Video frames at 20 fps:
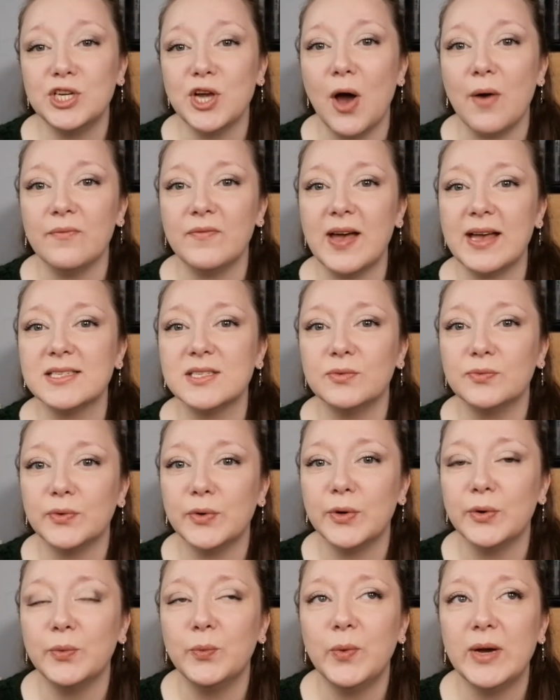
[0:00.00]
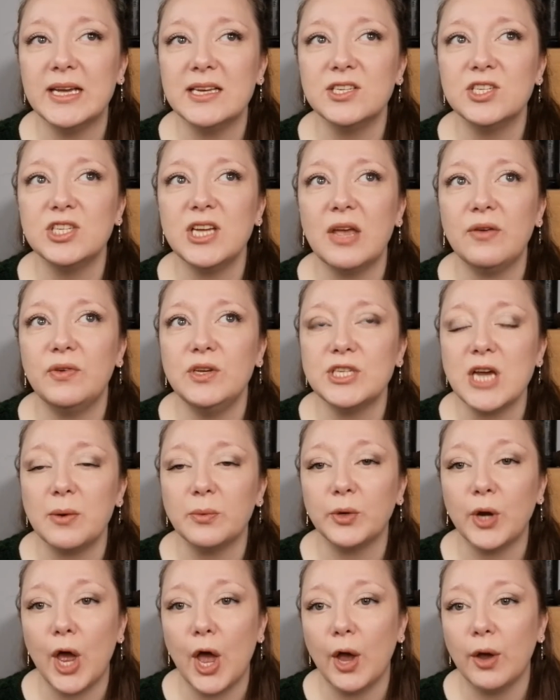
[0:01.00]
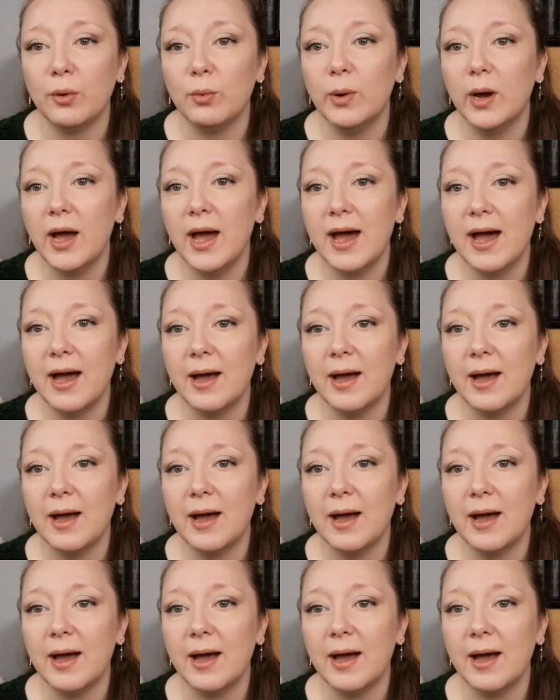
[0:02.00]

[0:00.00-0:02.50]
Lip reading: Yarn Festival, which, if you don't know,